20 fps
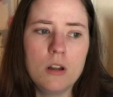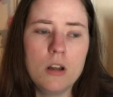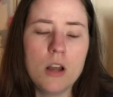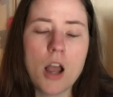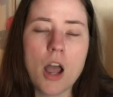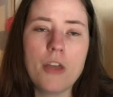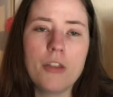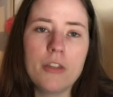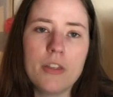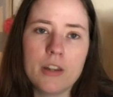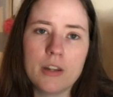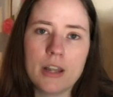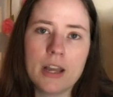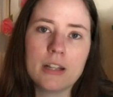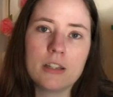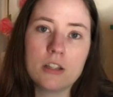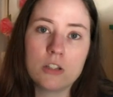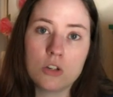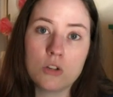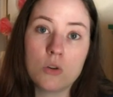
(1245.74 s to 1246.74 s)
other than
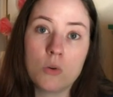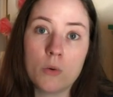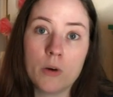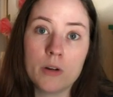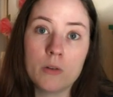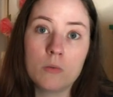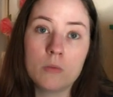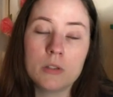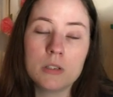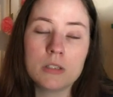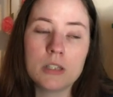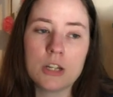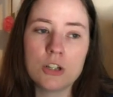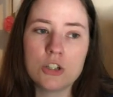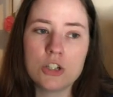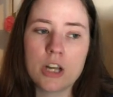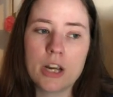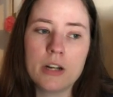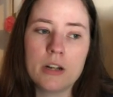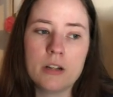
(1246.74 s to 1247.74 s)
like the tutorial ones like
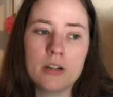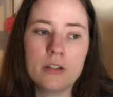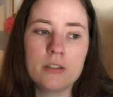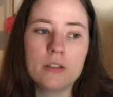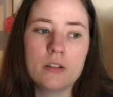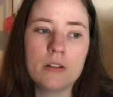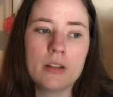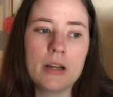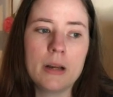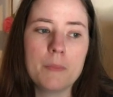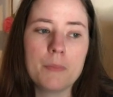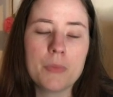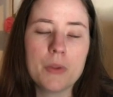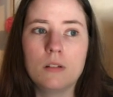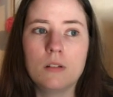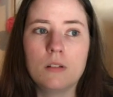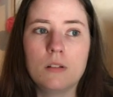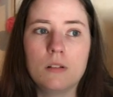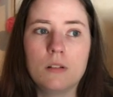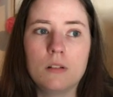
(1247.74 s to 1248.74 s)
Jada and all that,
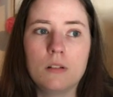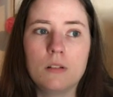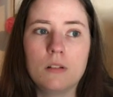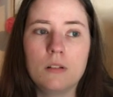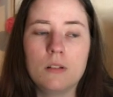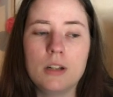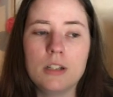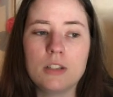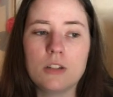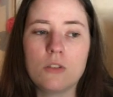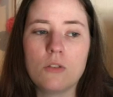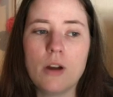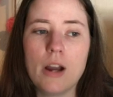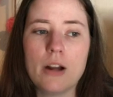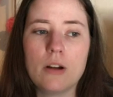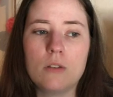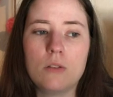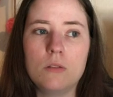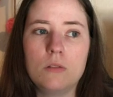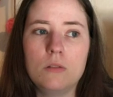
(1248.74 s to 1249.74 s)
that's a
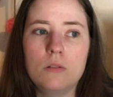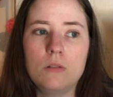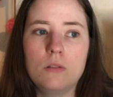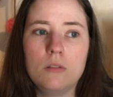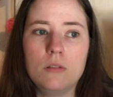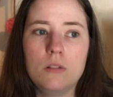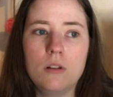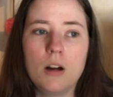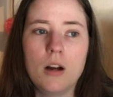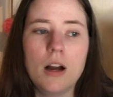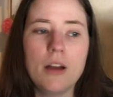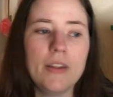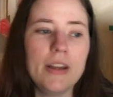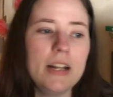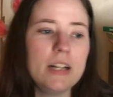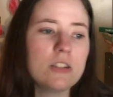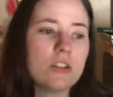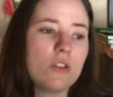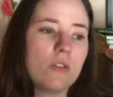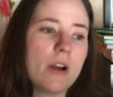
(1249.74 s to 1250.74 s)
grackle. I think
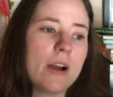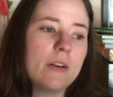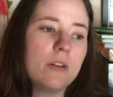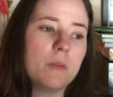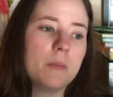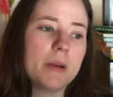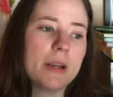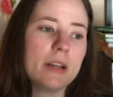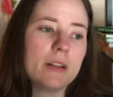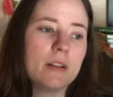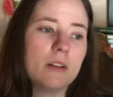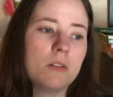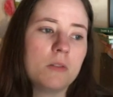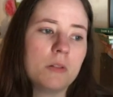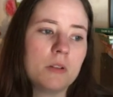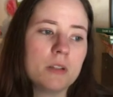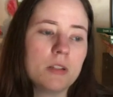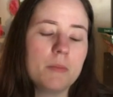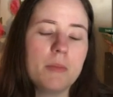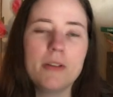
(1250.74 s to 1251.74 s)
it's a grackle making that
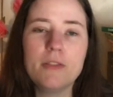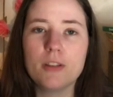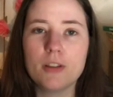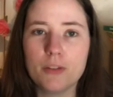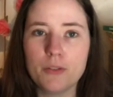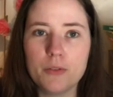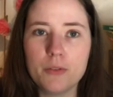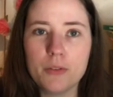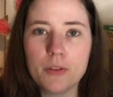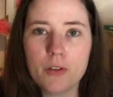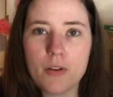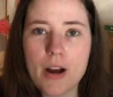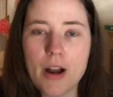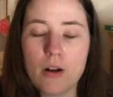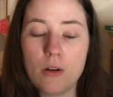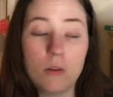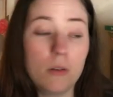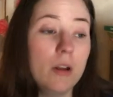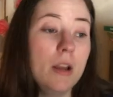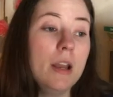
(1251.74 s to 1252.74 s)
noise. I'm gonna have to Google the
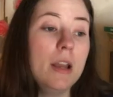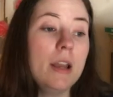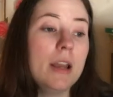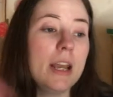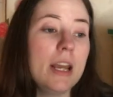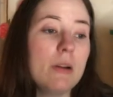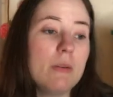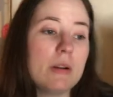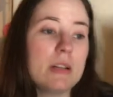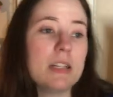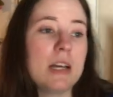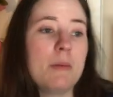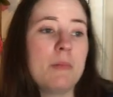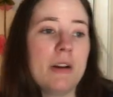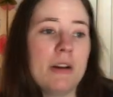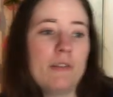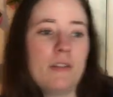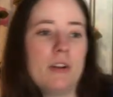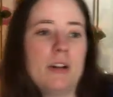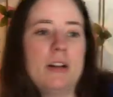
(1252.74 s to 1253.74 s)
grackle. Anyways, I
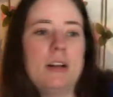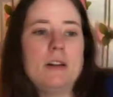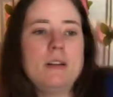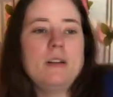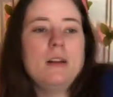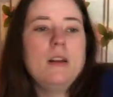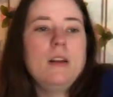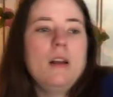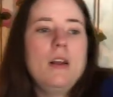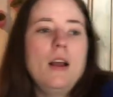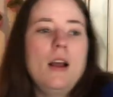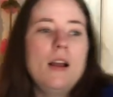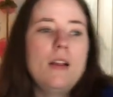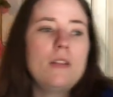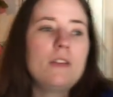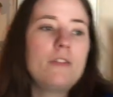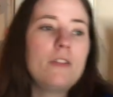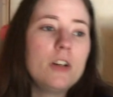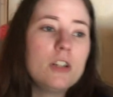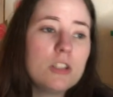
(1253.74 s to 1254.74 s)
brain farted.
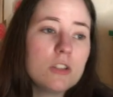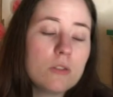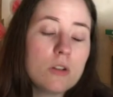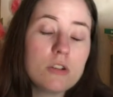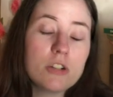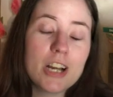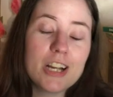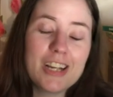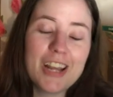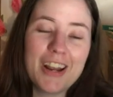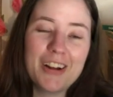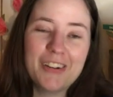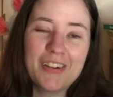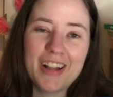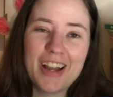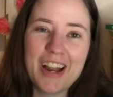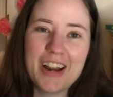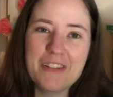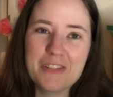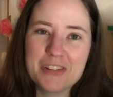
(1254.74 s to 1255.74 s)
The first crochet channel
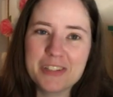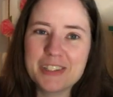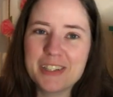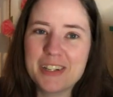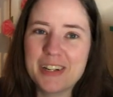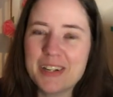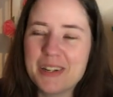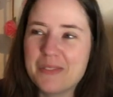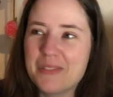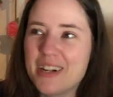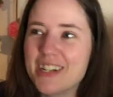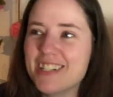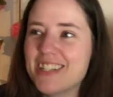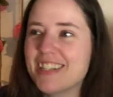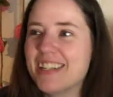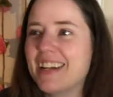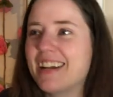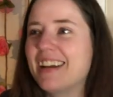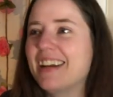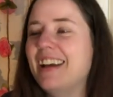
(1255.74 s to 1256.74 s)
I ever started
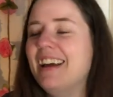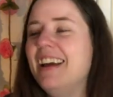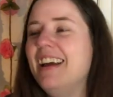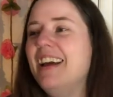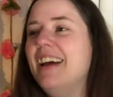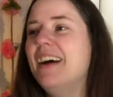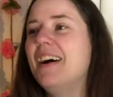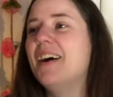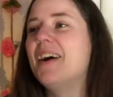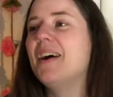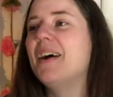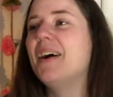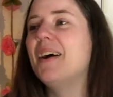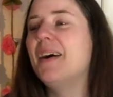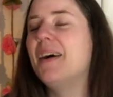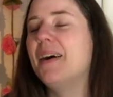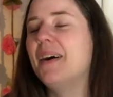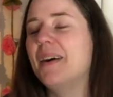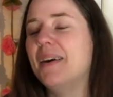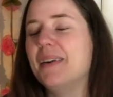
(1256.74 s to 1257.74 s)
watching,
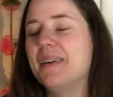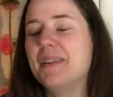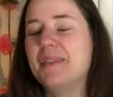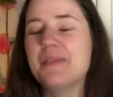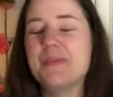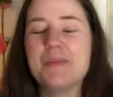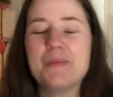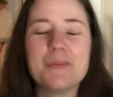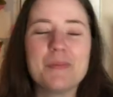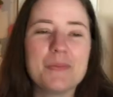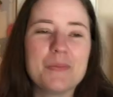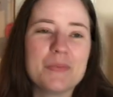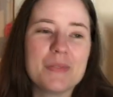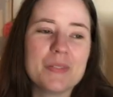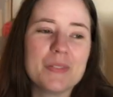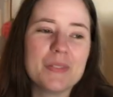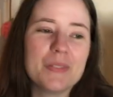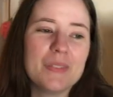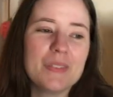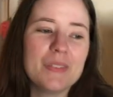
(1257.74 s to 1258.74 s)
uh,
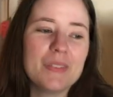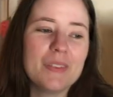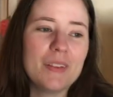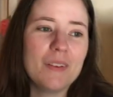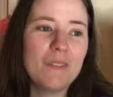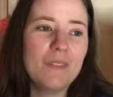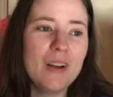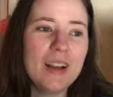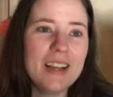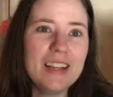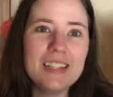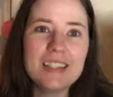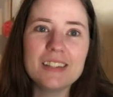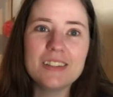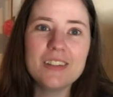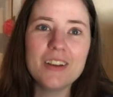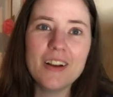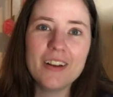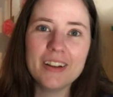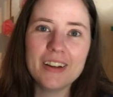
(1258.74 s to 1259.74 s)
what is,
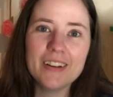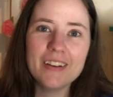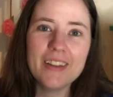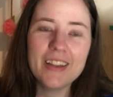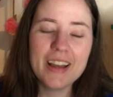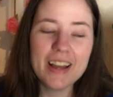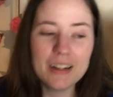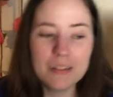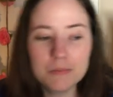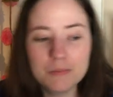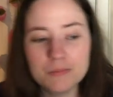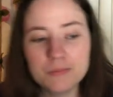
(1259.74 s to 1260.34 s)
do y'all hear that?